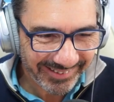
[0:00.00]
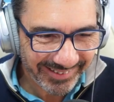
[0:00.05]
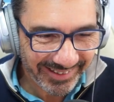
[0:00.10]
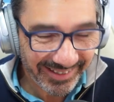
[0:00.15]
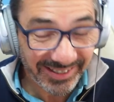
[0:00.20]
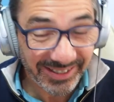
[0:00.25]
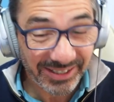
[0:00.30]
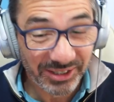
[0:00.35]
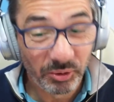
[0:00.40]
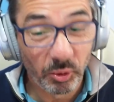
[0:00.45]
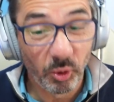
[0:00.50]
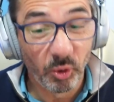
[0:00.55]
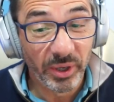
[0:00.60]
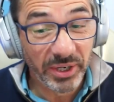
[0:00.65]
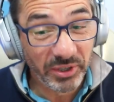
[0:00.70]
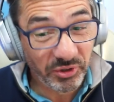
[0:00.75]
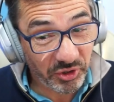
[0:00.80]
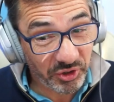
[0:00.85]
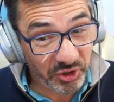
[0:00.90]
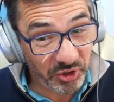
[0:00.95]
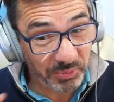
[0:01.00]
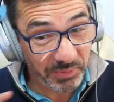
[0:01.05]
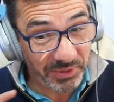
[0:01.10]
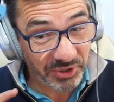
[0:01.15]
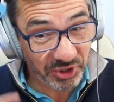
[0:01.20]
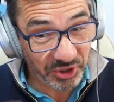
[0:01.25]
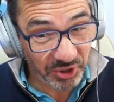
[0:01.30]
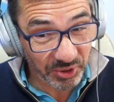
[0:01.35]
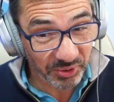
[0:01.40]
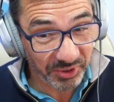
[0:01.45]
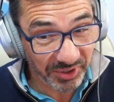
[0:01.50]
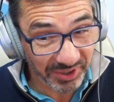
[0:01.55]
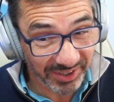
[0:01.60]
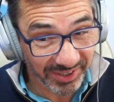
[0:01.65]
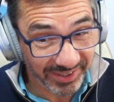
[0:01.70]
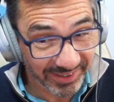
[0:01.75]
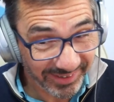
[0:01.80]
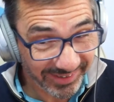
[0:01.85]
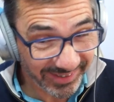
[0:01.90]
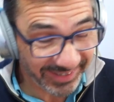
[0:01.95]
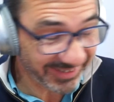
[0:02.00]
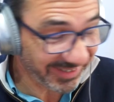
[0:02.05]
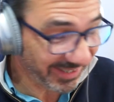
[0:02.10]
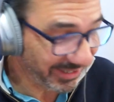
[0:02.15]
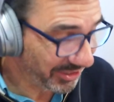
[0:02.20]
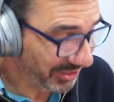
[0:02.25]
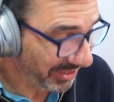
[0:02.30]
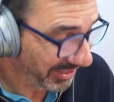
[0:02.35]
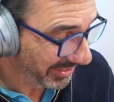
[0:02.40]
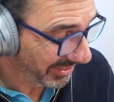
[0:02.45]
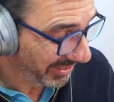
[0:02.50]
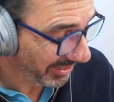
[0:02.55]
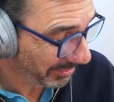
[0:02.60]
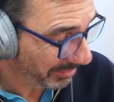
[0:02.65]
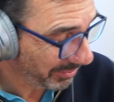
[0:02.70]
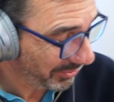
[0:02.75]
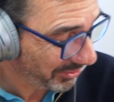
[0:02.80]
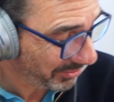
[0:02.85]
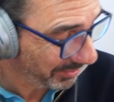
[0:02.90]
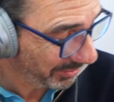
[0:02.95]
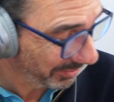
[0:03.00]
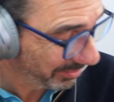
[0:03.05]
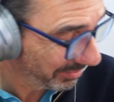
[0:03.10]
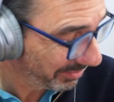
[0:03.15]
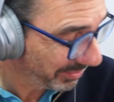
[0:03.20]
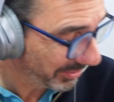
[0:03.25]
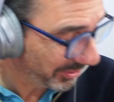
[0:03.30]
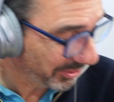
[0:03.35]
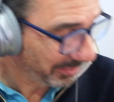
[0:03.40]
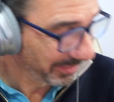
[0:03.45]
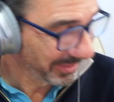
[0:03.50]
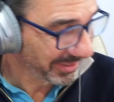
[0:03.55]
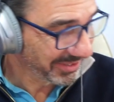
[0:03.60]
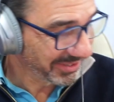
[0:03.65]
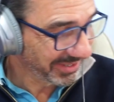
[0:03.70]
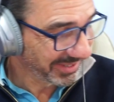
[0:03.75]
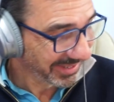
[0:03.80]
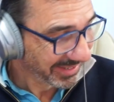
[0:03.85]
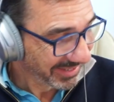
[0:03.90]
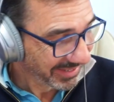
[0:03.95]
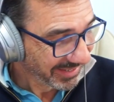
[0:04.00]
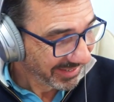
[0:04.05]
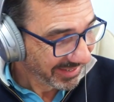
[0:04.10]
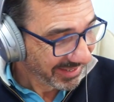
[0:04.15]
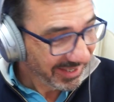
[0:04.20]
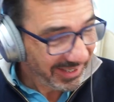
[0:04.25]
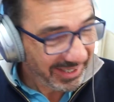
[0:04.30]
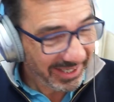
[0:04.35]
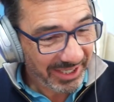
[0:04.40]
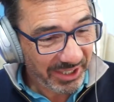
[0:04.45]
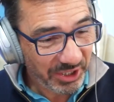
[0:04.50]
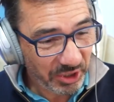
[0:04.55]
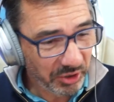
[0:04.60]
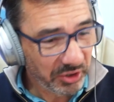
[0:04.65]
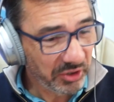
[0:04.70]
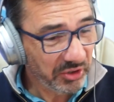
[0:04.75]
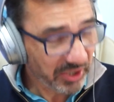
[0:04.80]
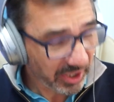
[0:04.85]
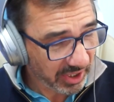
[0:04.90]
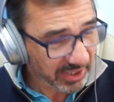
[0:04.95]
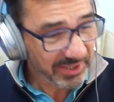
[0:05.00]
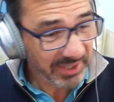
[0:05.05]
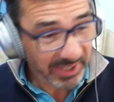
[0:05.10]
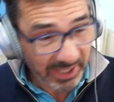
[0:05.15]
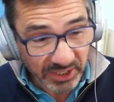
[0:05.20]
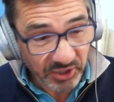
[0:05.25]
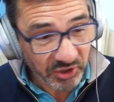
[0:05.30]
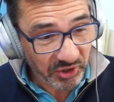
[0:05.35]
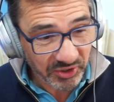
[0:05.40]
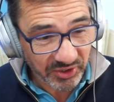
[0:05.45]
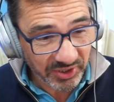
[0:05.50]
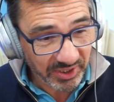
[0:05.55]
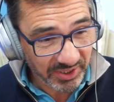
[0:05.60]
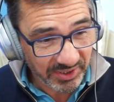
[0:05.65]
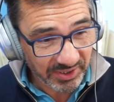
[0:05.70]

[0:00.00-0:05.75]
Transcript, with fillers: yeah, or introduce me to your guy. That's actually another possible possibility. Uh, you're using he's an agency,